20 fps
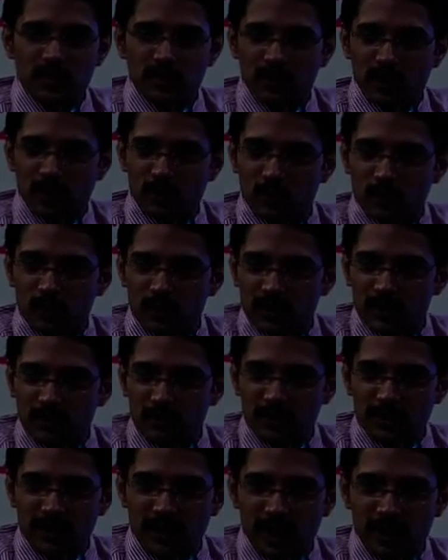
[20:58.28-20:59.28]
Not only
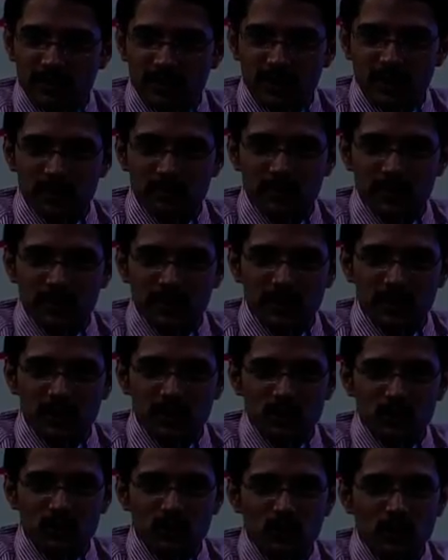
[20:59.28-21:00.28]
by having a patent,
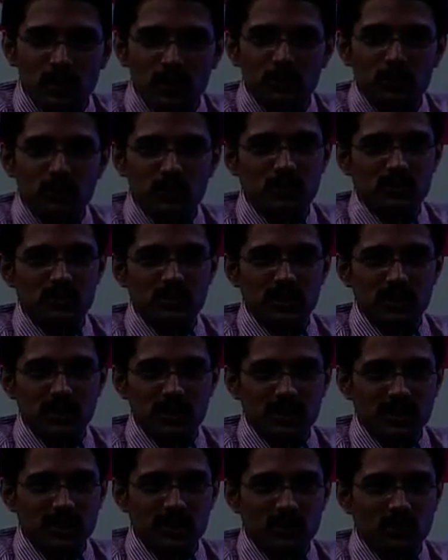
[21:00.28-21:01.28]
you are producing
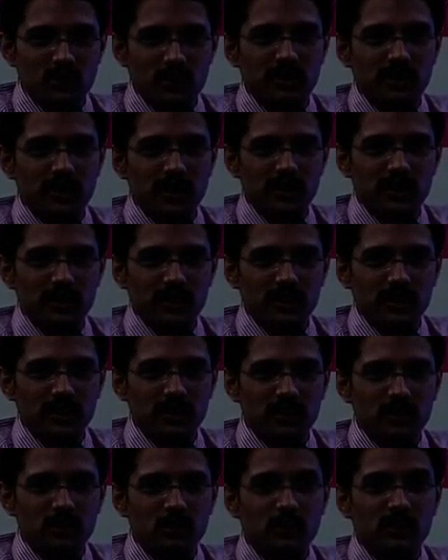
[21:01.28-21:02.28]
it and you are gaining it,
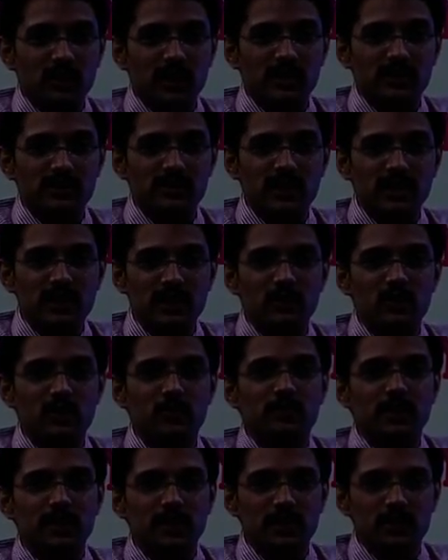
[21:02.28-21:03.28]
you can sell your
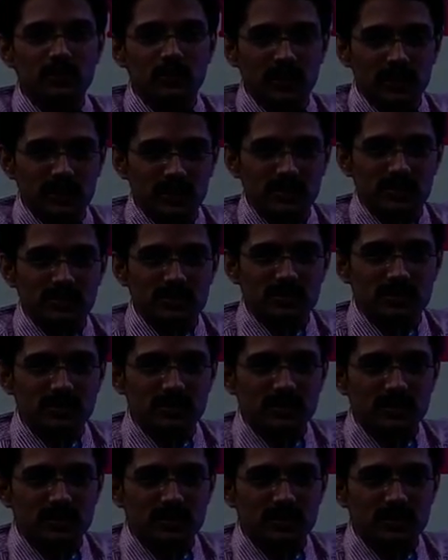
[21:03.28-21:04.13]
patent to others.